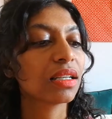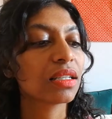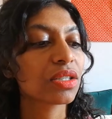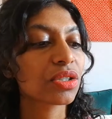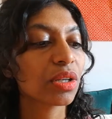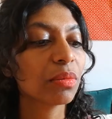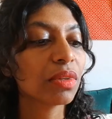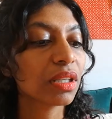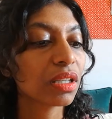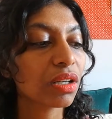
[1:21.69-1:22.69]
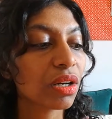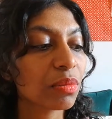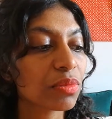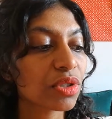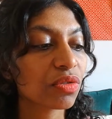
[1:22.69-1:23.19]
something
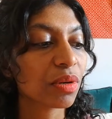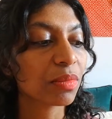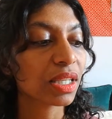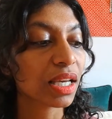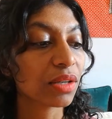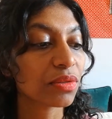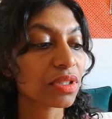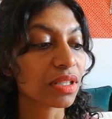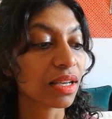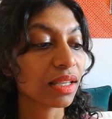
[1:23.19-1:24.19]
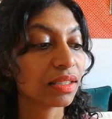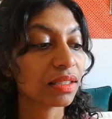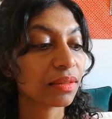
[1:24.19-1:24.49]
comes from the outside.